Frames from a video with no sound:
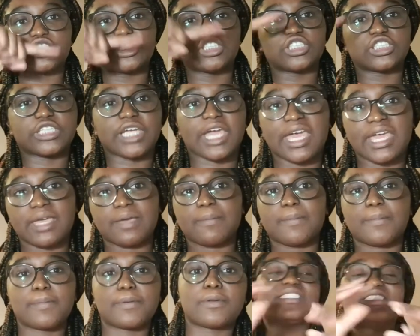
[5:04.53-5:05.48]

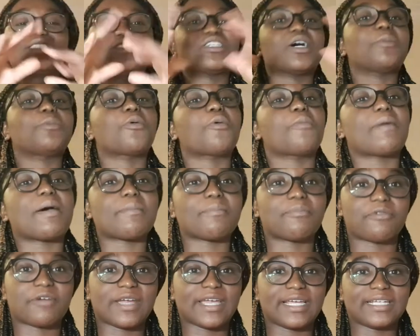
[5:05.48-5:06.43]
shape. It is double
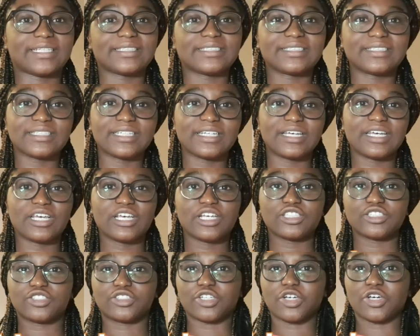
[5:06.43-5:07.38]
membraned,
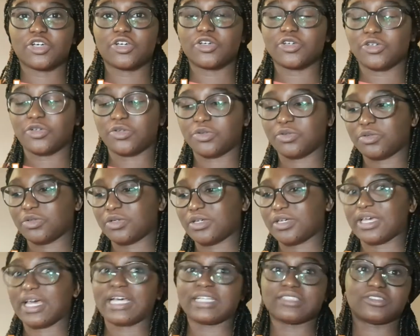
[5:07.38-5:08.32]
so
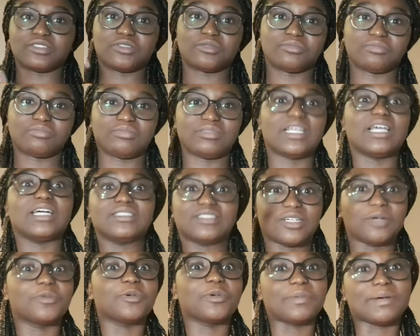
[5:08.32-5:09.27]
has
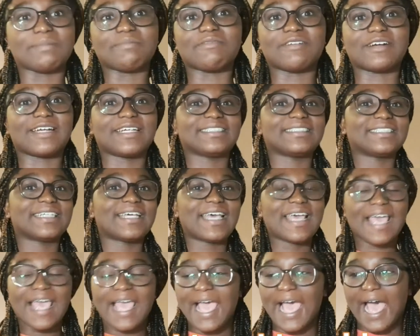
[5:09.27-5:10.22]
double membraned,
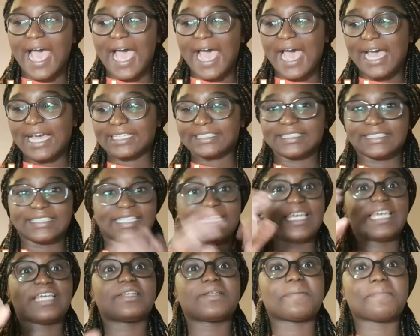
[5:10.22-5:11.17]
and the
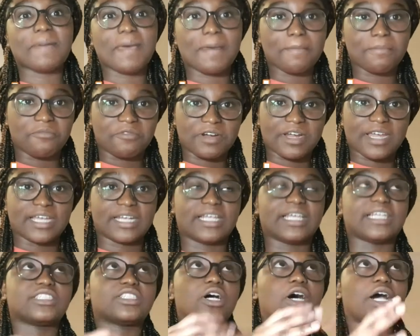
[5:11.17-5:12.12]
inner membrane
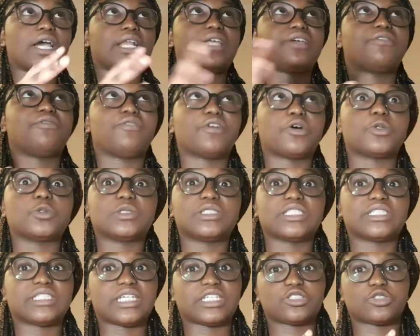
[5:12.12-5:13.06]
is highly
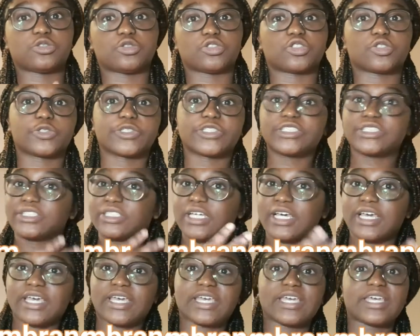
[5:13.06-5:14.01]
folded into a
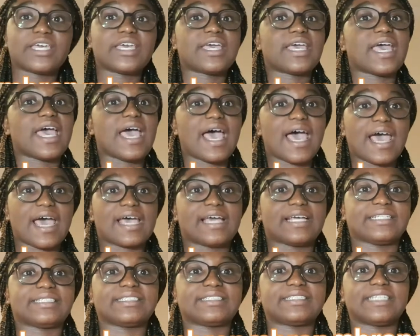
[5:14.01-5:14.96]
cristae.
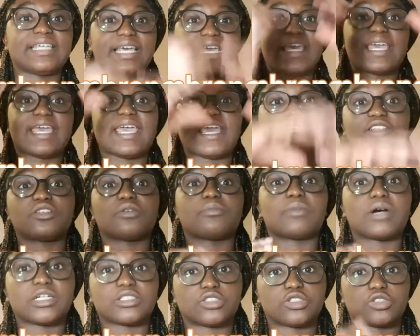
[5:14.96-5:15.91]
And in the
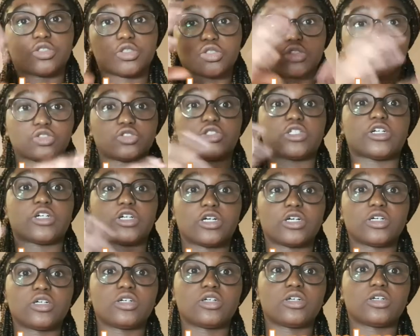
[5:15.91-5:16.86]
mitochondria,